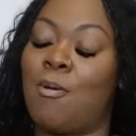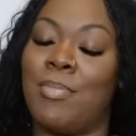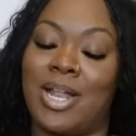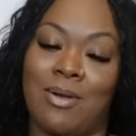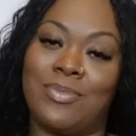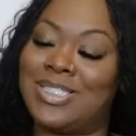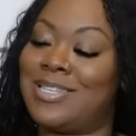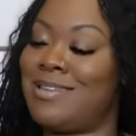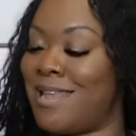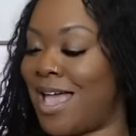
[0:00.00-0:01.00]
but I was
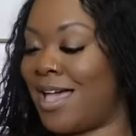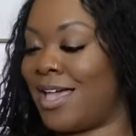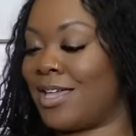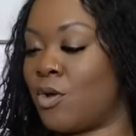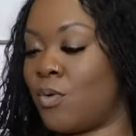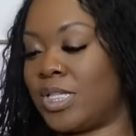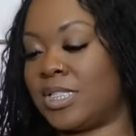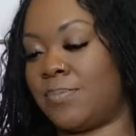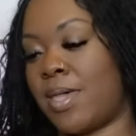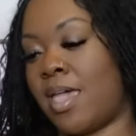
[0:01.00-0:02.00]
not going
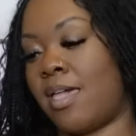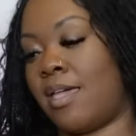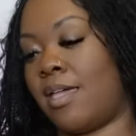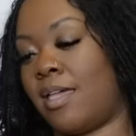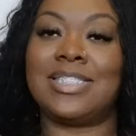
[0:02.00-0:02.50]
to pay